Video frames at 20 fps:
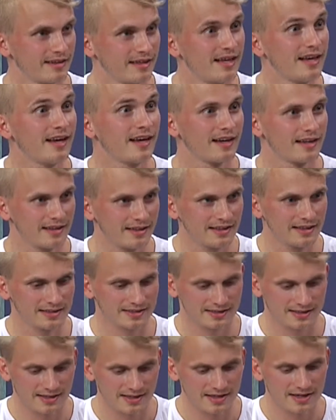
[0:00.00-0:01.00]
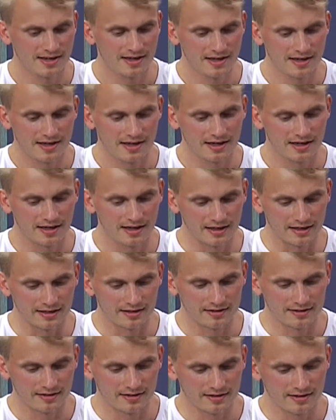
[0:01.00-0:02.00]
Yeah, it is, and
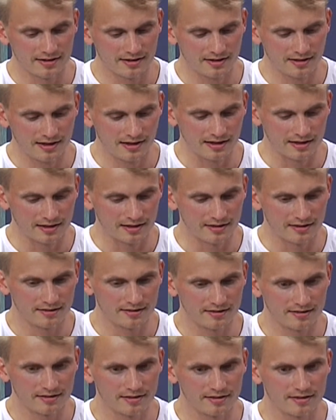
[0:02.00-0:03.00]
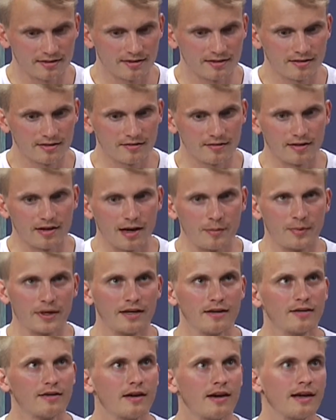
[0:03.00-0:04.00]
and I
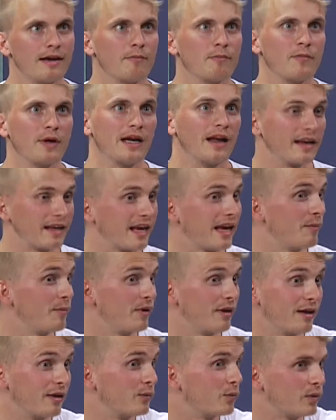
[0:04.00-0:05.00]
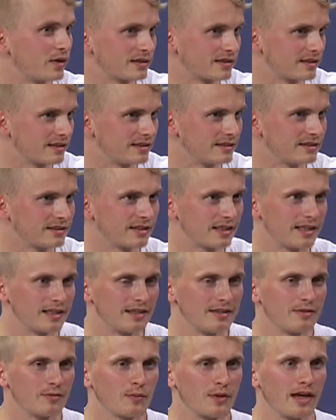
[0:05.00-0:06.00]
mean when I came here it wasn't,
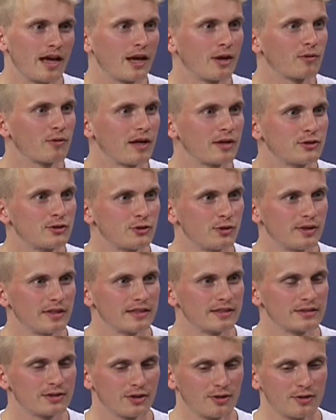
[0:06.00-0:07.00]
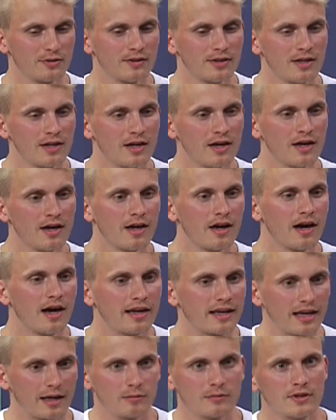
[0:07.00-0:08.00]
and when okay. I graduated, so I
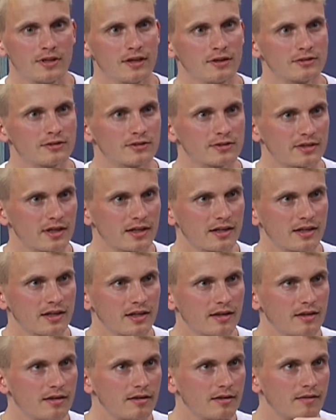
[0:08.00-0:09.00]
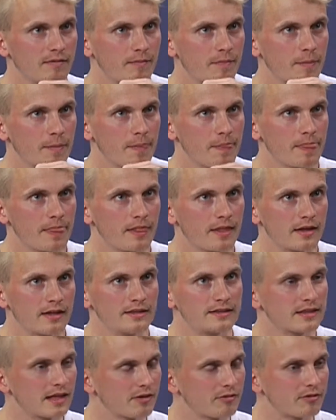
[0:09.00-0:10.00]
came here to study in in
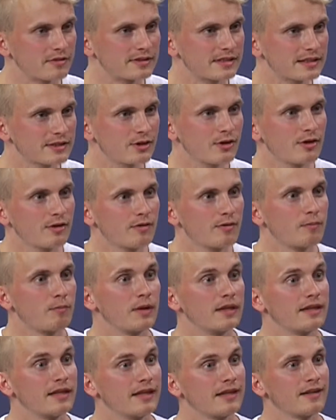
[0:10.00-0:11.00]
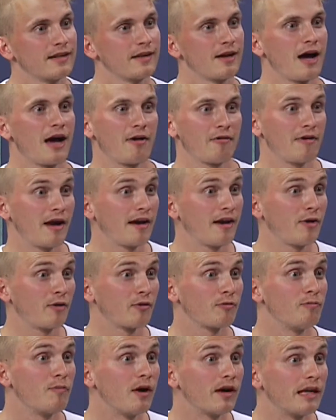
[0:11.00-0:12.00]
San Francisco, but then I ran out
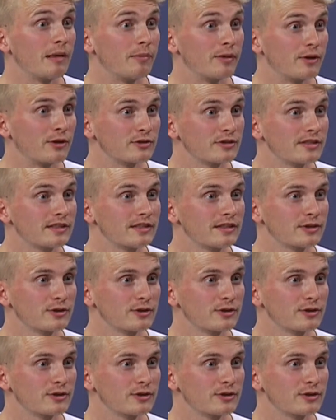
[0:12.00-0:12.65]
of money because this is